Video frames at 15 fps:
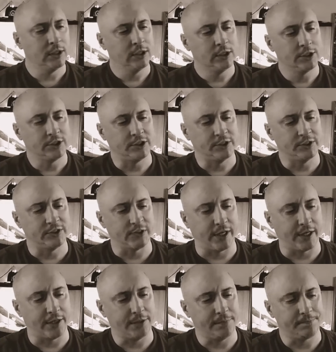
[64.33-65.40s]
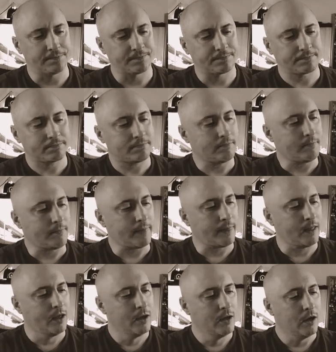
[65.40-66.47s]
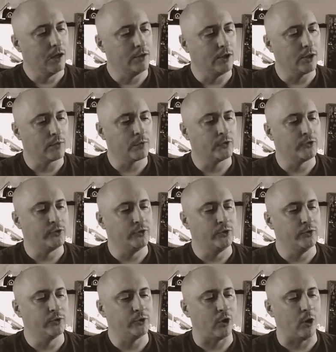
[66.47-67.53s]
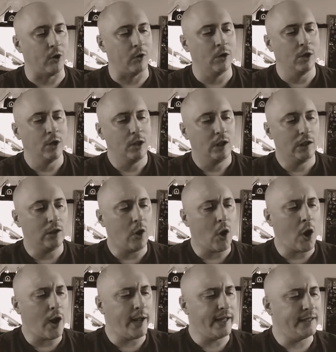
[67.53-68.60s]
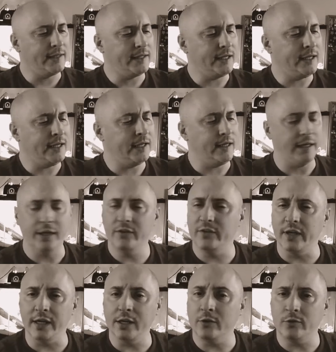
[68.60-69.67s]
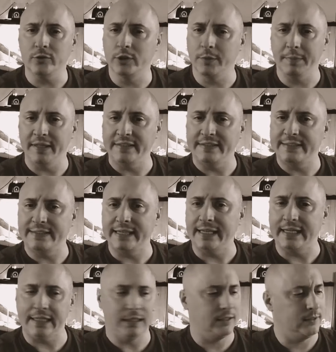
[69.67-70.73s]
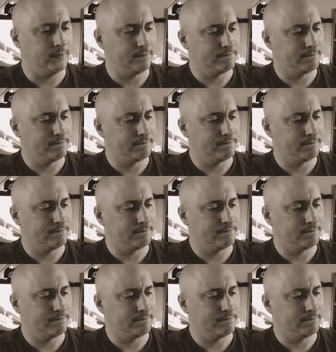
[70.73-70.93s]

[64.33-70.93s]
she said. Another was too tall. "Long and lean is ill to be seen."